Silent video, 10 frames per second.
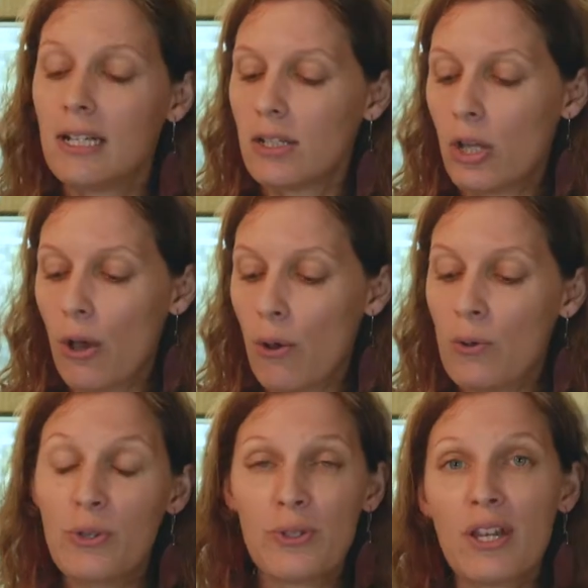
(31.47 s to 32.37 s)
So
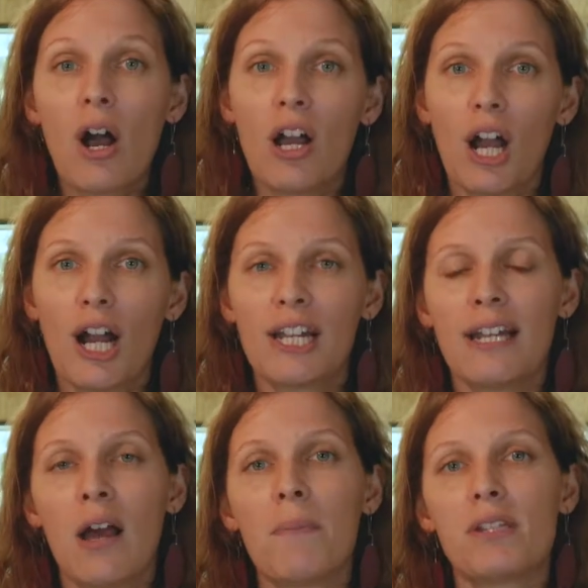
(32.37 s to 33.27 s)
using On Guard can
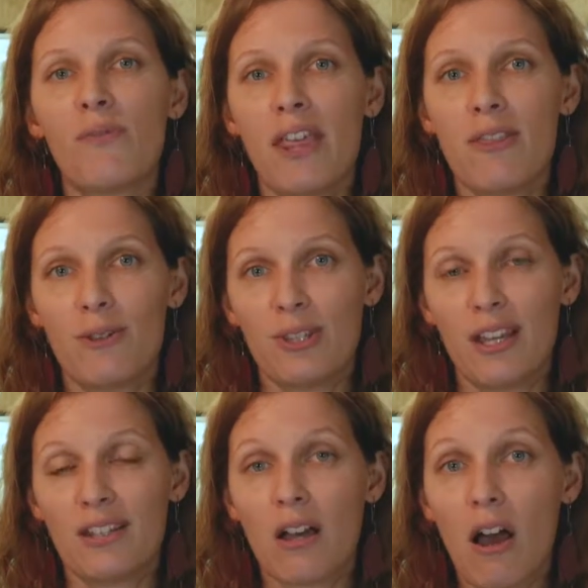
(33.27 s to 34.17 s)
help us fend those
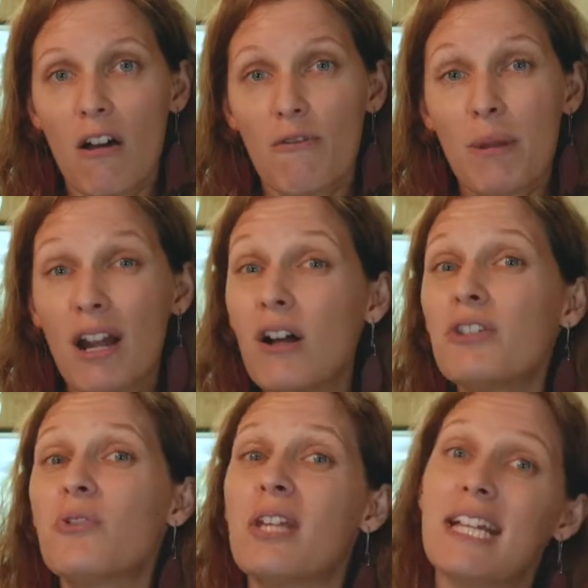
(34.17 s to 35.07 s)
things off, but it
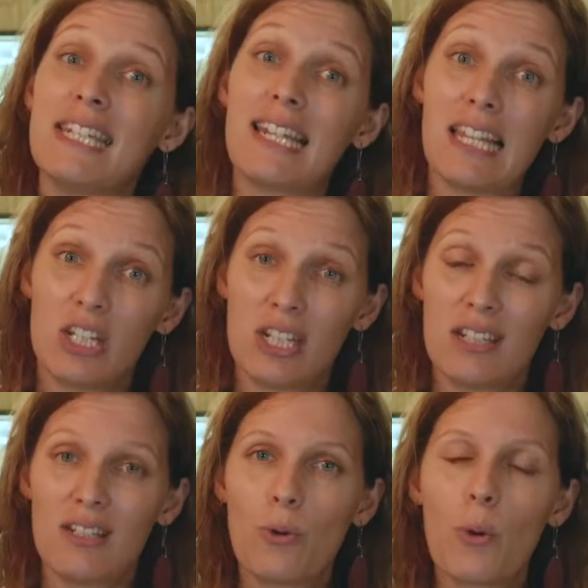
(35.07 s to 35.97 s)
also tastes delicious.
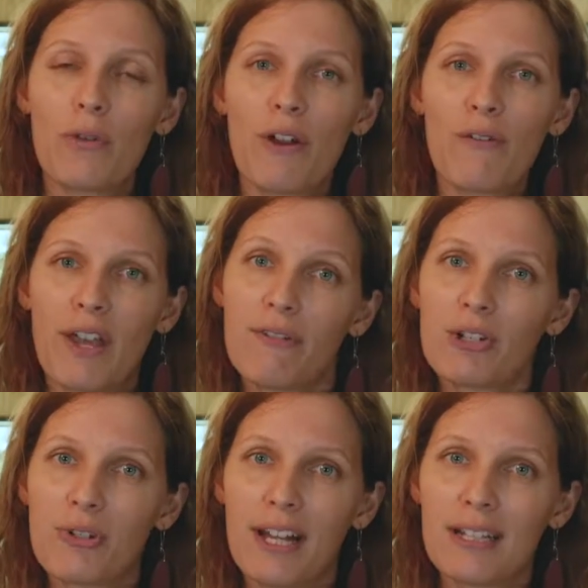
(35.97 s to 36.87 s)
So one of our favorite
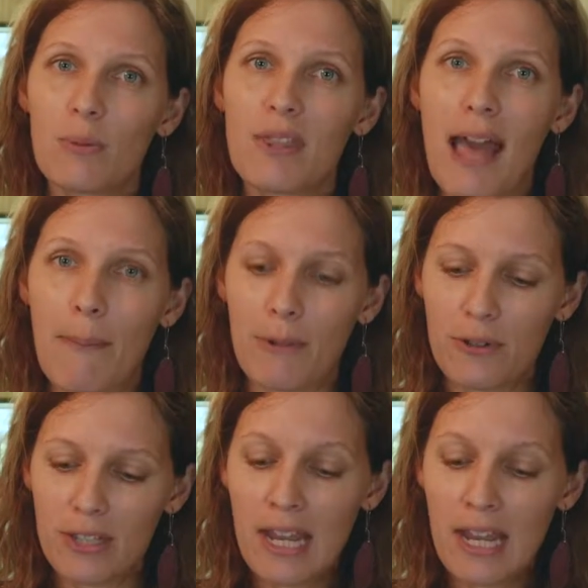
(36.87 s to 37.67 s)
tricks with apples